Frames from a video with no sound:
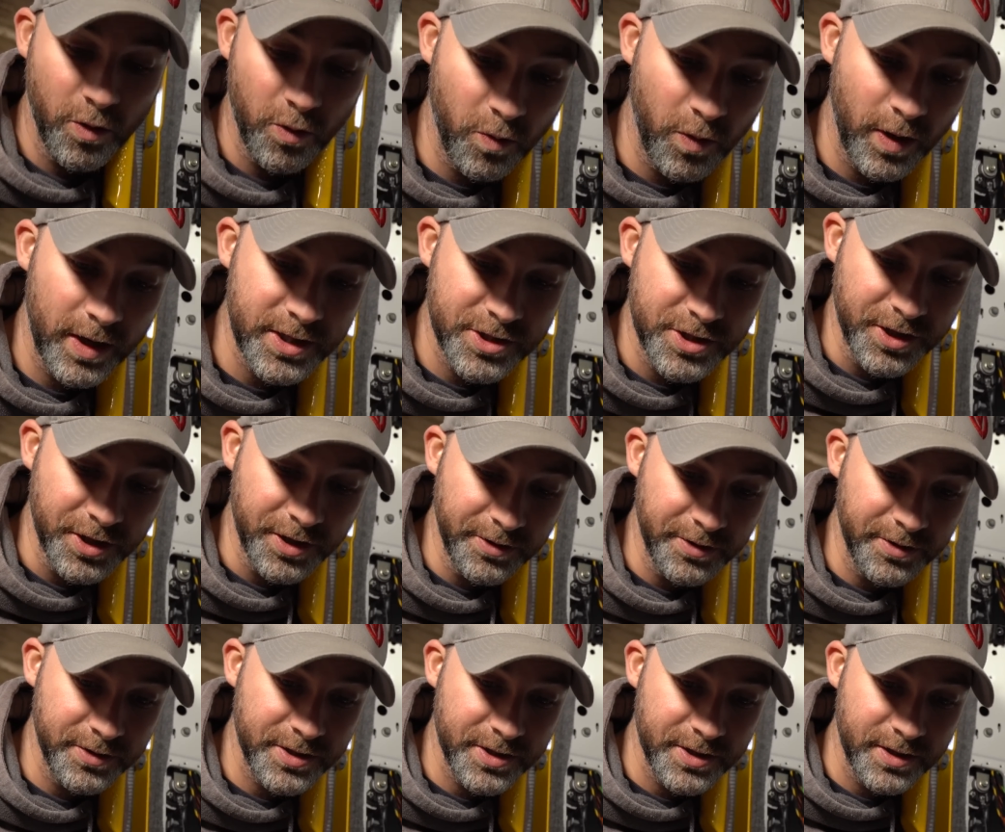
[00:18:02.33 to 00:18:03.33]
always
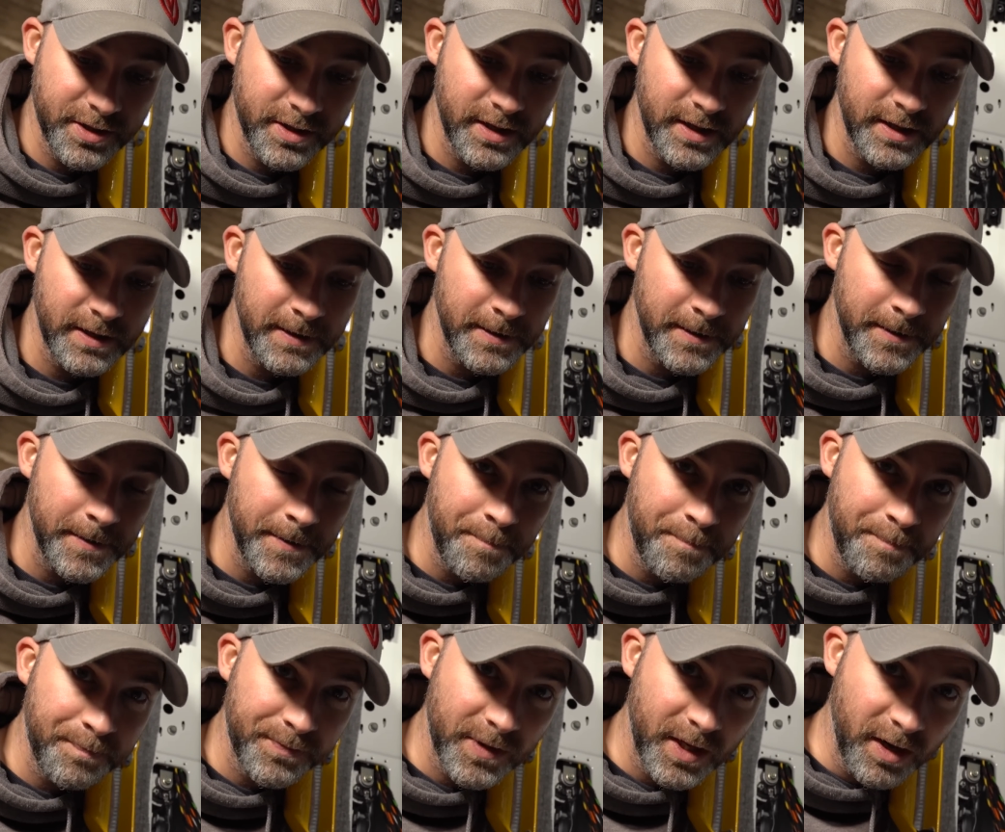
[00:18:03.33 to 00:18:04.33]
use
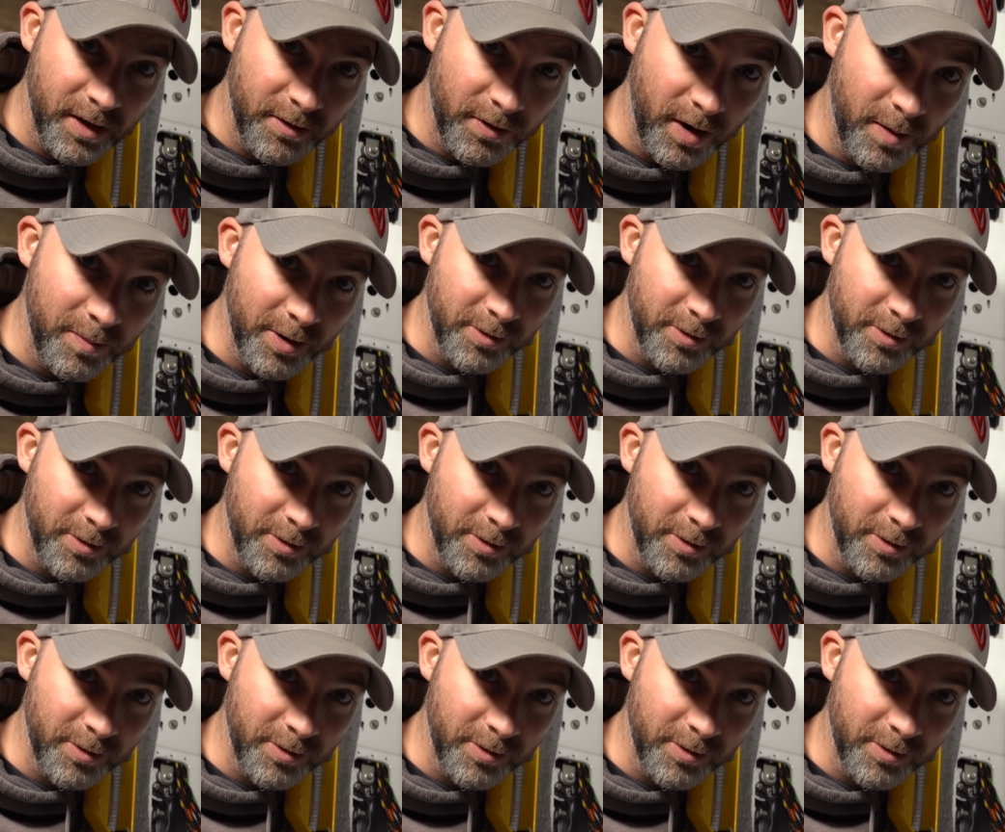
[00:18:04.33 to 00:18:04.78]
a rubber